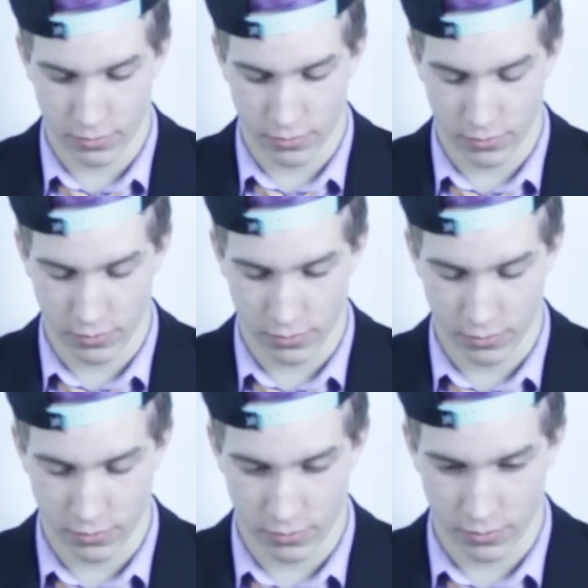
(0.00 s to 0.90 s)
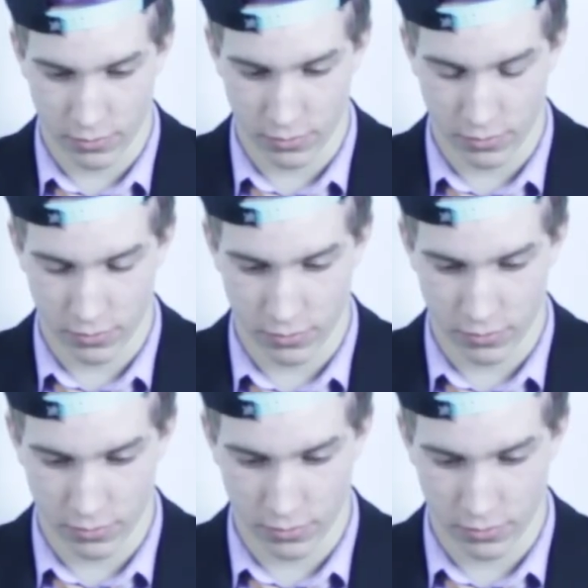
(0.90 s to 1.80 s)

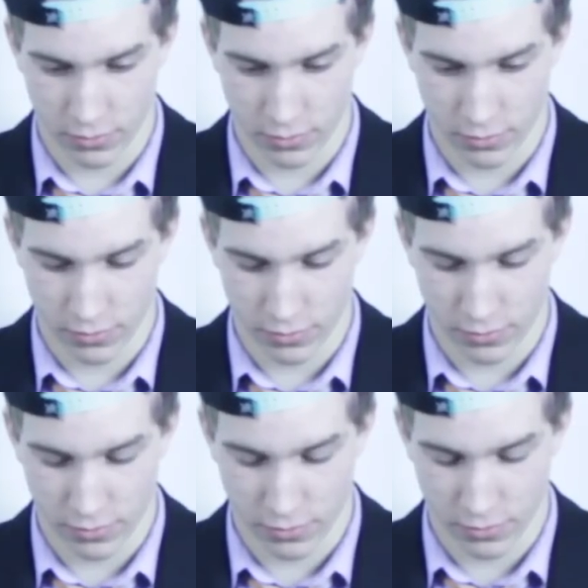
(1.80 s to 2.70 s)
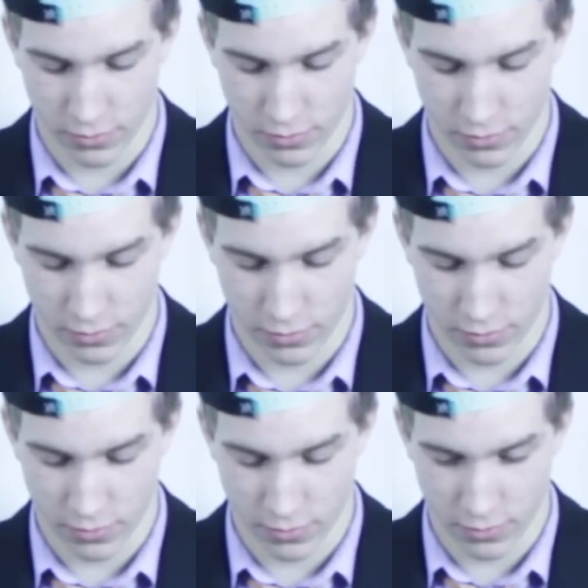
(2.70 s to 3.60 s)

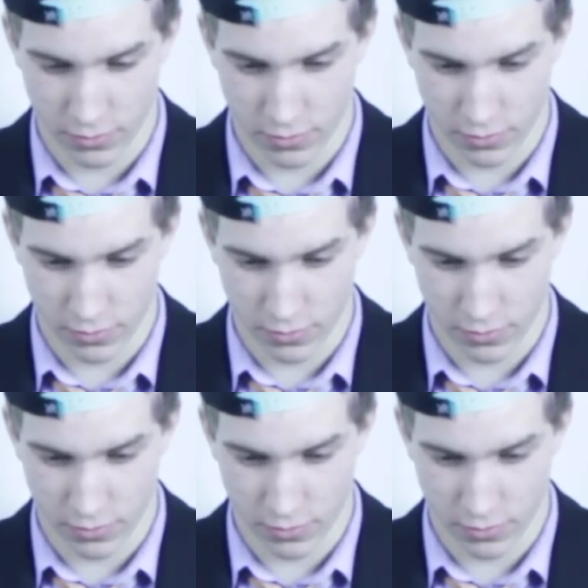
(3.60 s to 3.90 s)
No words are spoken by the person on screen.